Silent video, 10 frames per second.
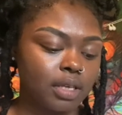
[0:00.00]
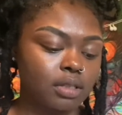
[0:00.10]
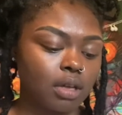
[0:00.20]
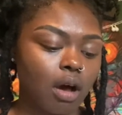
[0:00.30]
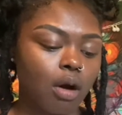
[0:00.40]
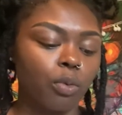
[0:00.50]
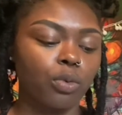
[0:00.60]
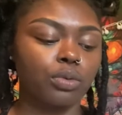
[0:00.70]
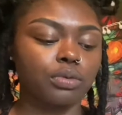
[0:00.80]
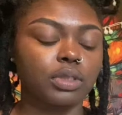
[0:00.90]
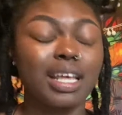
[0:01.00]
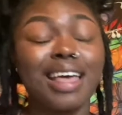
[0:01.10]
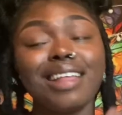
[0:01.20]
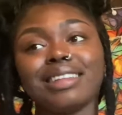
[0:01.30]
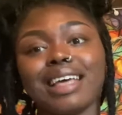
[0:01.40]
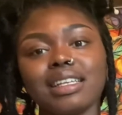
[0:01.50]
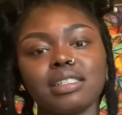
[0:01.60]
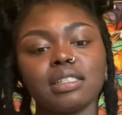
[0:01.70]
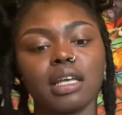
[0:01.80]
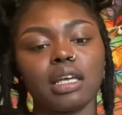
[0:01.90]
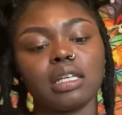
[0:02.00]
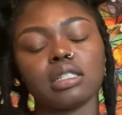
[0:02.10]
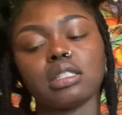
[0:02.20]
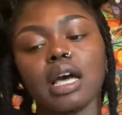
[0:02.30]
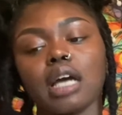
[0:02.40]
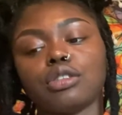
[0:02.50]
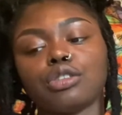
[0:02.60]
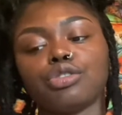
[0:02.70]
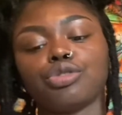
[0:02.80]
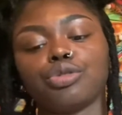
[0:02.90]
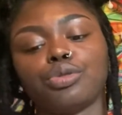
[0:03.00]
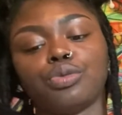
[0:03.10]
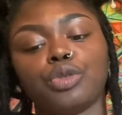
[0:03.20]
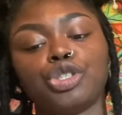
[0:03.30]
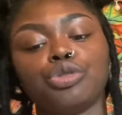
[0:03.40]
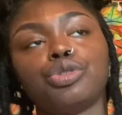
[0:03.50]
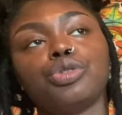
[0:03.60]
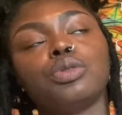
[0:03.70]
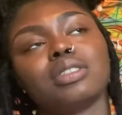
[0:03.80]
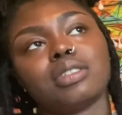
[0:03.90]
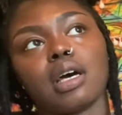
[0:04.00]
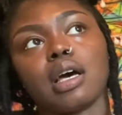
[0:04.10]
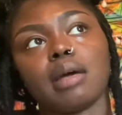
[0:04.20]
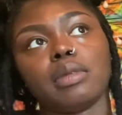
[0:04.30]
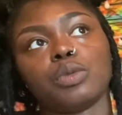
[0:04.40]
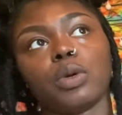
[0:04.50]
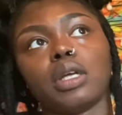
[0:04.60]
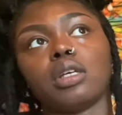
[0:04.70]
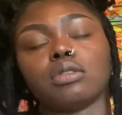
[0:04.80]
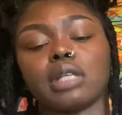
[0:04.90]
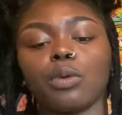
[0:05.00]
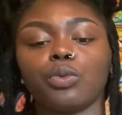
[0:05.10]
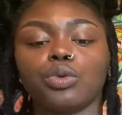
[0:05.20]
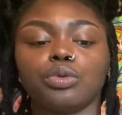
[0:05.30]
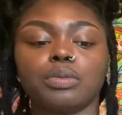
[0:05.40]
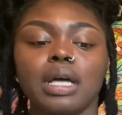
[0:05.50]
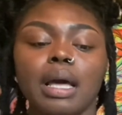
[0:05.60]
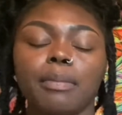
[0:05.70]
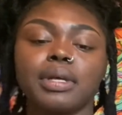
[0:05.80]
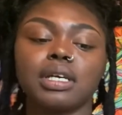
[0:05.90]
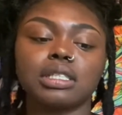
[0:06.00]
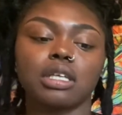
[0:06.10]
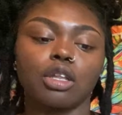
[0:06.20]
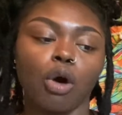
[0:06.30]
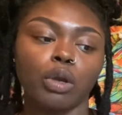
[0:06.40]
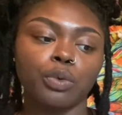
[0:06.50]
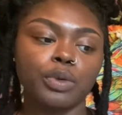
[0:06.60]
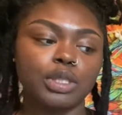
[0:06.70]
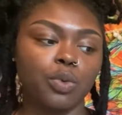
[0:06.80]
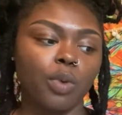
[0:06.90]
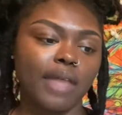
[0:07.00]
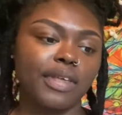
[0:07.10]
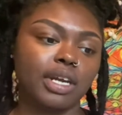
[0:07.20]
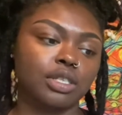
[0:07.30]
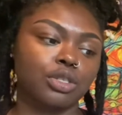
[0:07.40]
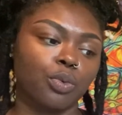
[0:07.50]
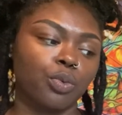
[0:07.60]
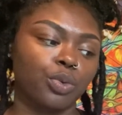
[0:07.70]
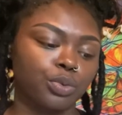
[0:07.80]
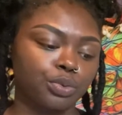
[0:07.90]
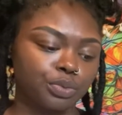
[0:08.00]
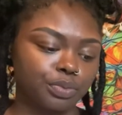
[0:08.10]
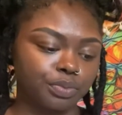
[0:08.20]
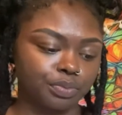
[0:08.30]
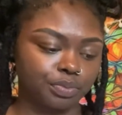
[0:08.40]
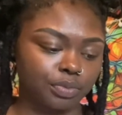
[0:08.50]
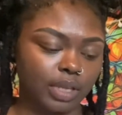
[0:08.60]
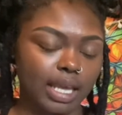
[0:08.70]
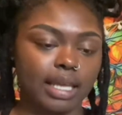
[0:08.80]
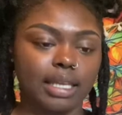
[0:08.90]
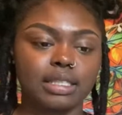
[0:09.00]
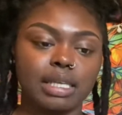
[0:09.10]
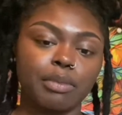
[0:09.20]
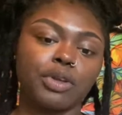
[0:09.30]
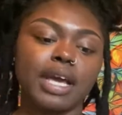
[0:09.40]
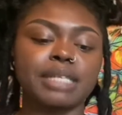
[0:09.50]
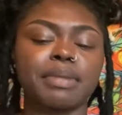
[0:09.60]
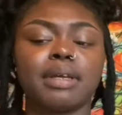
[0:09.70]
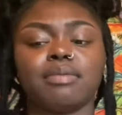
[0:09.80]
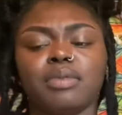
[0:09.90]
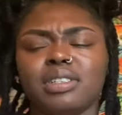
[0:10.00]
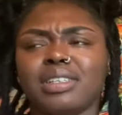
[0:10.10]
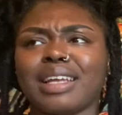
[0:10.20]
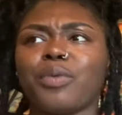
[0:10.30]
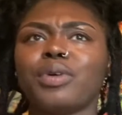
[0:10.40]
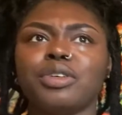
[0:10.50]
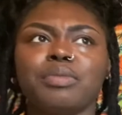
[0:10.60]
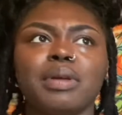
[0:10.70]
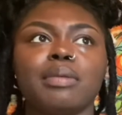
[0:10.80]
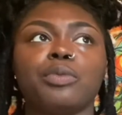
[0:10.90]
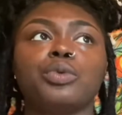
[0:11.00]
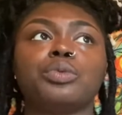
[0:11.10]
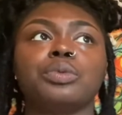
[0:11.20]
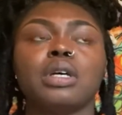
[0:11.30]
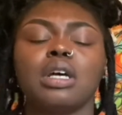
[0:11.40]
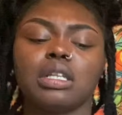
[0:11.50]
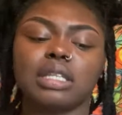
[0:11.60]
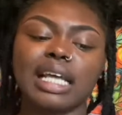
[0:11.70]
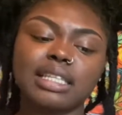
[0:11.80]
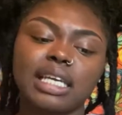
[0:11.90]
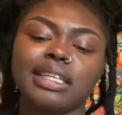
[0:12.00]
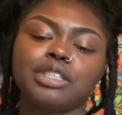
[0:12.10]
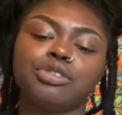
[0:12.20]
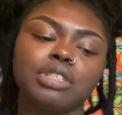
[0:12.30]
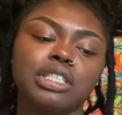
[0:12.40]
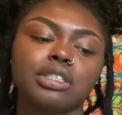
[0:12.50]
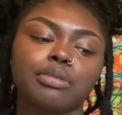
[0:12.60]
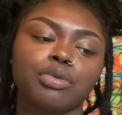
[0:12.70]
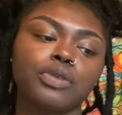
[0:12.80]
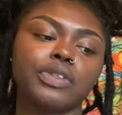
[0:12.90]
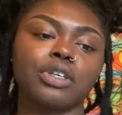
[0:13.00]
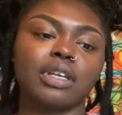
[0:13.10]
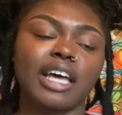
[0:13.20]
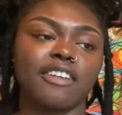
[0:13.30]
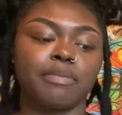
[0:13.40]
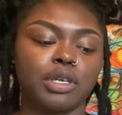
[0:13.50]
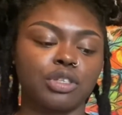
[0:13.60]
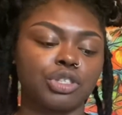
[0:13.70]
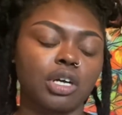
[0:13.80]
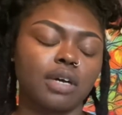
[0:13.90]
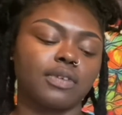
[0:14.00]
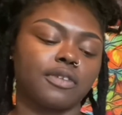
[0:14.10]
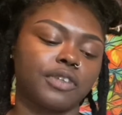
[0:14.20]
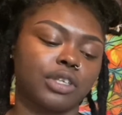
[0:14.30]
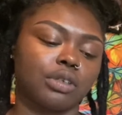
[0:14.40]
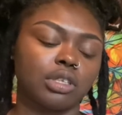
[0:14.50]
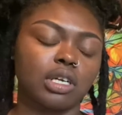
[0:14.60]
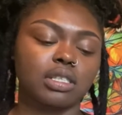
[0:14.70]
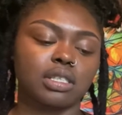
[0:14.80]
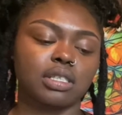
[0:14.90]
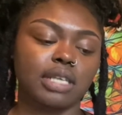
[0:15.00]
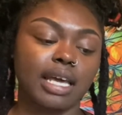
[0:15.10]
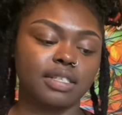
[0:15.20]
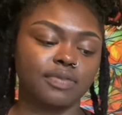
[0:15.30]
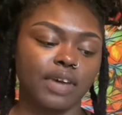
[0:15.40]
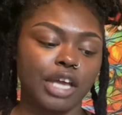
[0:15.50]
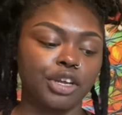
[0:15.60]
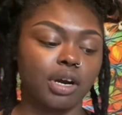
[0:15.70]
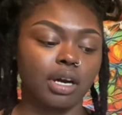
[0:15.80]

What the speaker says: all wounds. That saying is not true. What you do in time is what heals that wound. Because the only reason why that is a wound, and some of you guys might be looking like, what do you mean a wound? That thing that you need to improve in your life because you're unfulfilled, you're unsatisfied, you're